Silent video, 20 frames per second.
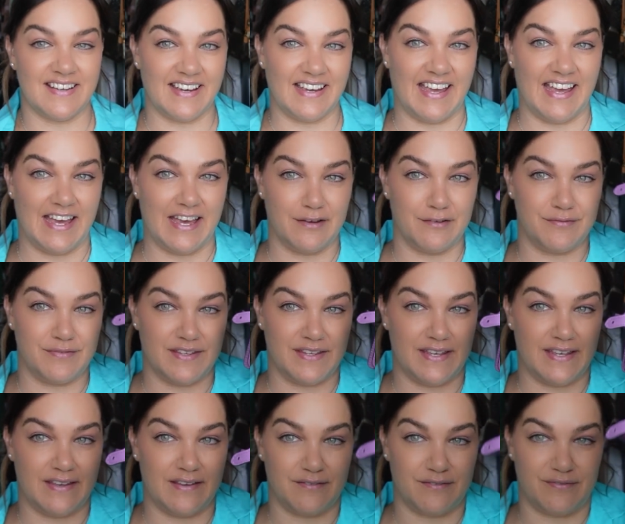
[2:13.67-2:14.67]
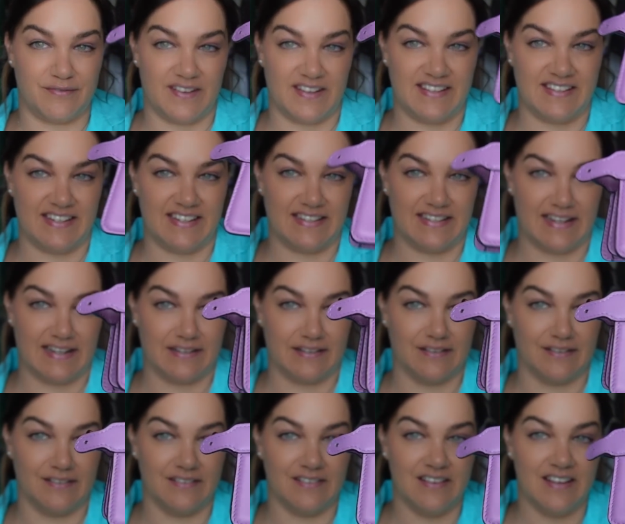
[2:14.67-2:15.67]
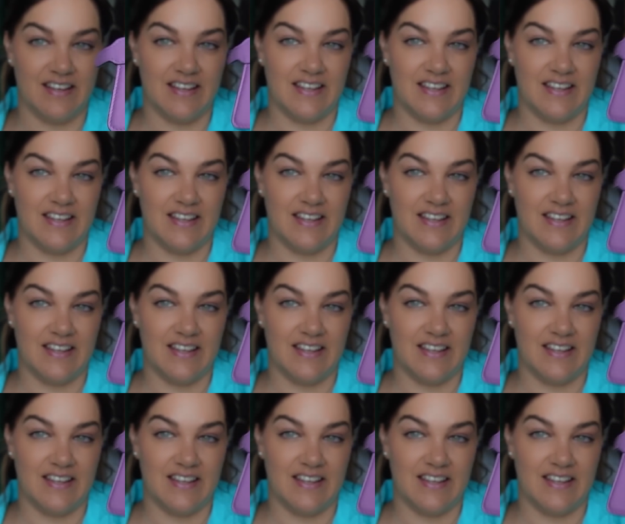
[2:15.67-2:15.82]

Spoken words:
I have the Fendi Nano